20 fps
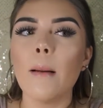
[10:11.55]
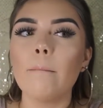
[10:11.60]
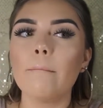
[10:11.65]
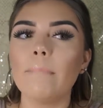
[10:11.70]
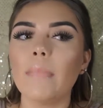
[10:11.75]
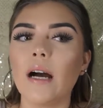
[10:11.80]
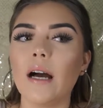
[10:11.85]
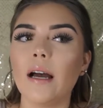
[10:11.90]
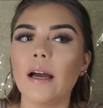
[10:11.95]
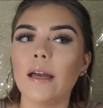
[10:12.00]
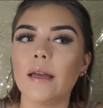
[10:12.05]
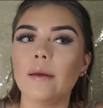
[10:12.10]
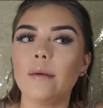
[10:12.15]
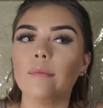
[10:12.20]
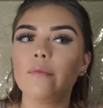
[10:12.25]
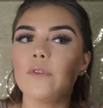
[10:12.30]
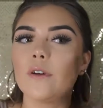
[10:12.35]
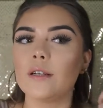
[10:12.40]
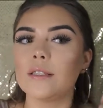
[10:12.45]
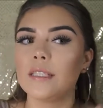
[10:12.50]
my,
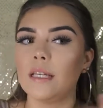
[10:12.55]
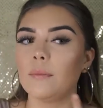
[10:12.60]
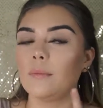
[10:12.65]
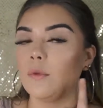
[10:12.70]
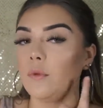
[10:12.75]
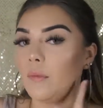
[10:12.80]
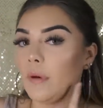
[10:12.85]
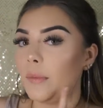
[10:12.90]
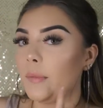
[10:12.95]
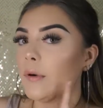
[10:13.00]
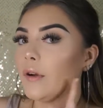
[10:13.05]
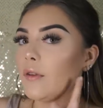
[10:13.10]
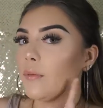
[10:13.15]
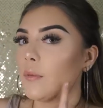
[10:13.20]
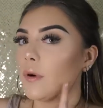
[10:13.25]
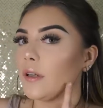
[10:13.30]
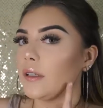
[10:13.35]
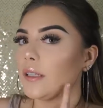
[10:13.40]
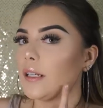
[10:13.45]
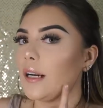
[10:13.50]
for example, my
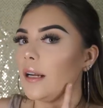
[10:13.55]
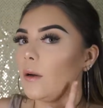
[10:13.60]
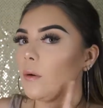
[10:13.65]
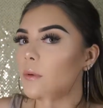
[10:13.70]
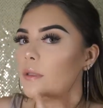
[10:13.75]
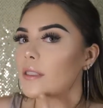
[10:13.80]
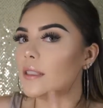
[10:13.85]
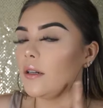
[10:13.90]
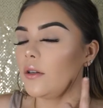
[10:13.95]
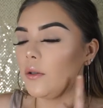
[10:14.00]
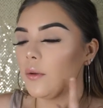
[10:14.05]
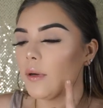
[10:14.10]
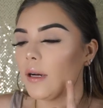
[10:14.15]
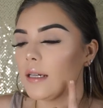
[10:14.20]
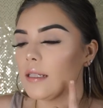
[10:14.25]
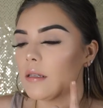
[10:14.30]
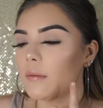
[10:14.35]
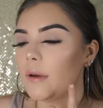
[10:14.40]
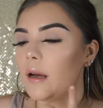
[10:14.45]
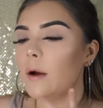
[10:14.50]
birthmark that I always tell you
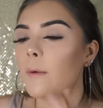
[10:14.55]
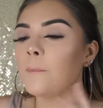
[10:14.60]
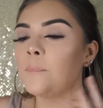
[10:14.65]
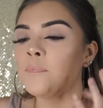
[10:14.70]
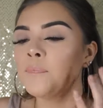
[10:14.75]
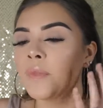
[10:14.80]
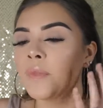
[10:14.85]
guys about.